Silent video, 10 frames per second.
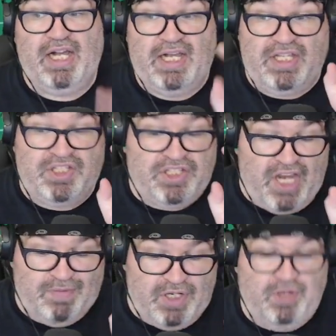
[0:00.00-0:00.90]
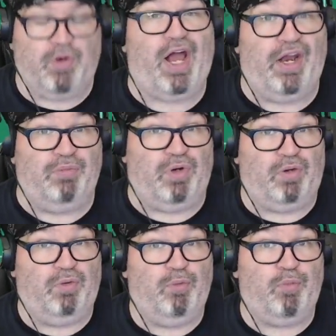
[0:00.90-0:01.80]
He seems
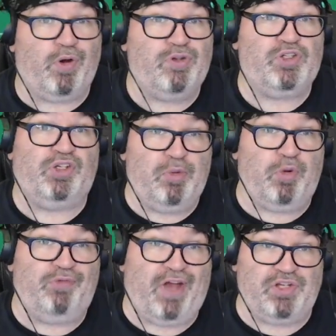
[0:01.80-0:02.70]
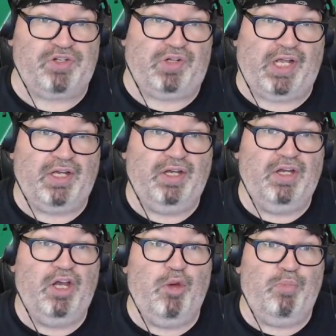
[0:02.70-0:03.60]
incredible, personally and professionally.
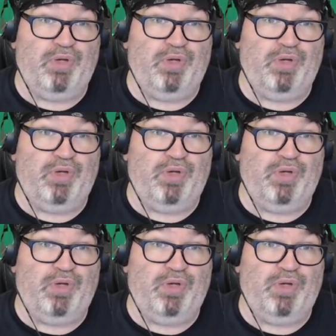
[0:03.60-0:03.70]
But